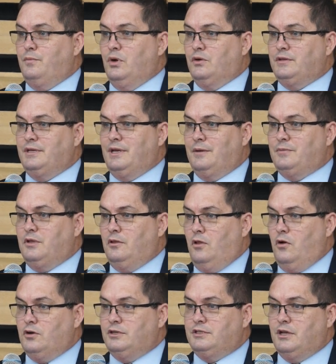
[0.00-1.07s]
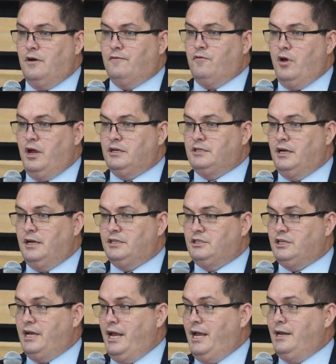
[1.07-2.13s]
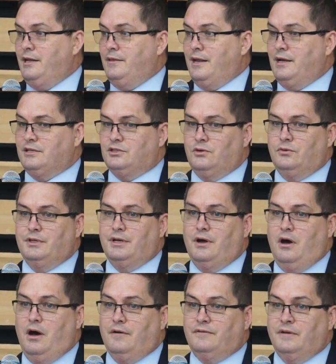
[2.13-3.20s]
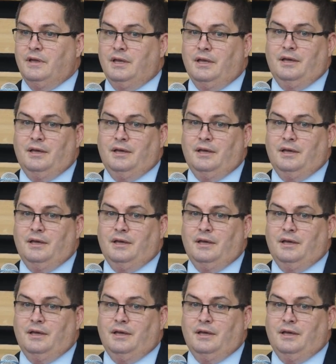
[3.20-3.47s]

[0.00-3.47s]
built it up to the largest in our franchise chain, and then I sold it off.